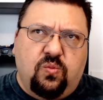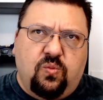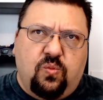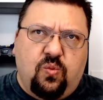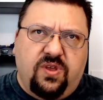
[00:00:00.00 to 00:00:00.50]

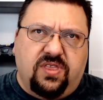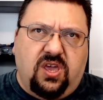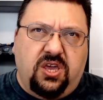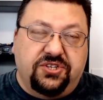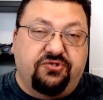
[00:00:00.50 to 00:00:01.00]
what the
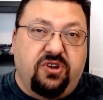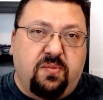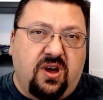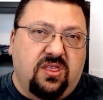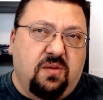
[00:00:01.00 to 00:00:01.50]
history
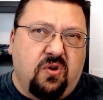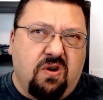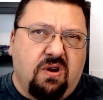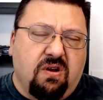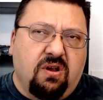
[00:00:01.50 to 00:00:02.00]
behind them
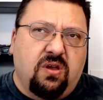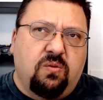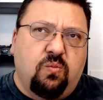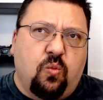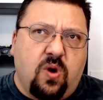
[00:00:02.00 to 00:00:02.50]
are,
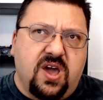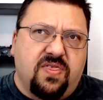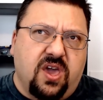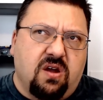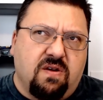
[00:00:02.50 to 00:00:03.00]
why
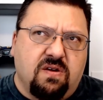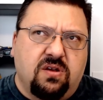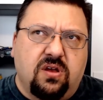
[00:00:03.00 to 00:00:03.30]
they are